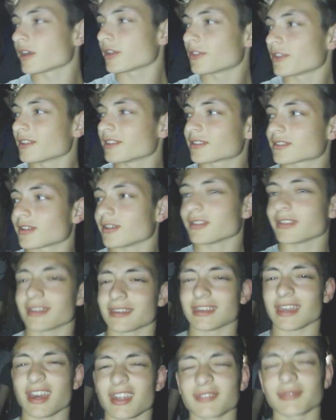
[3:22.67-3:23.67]
I think it's called
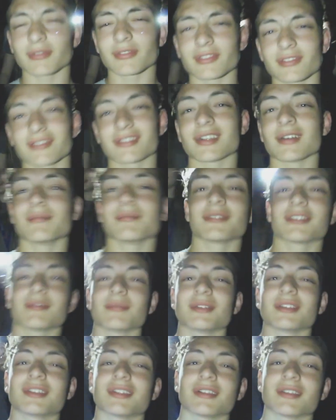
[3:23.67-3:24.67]
like Gasworks or something,
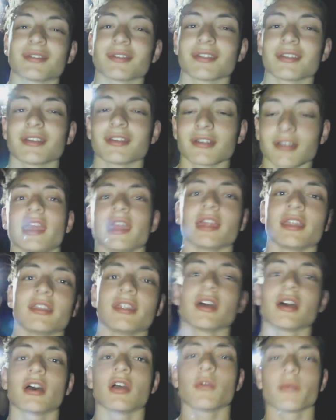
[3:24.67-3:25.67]
someone said earlier.
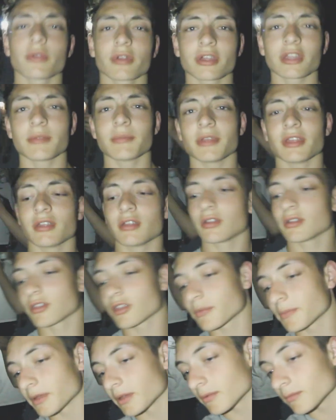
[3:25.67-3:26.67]
And uh, we're gonna be here a
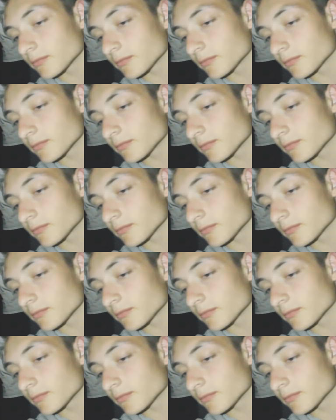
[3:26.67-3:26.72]
little bit.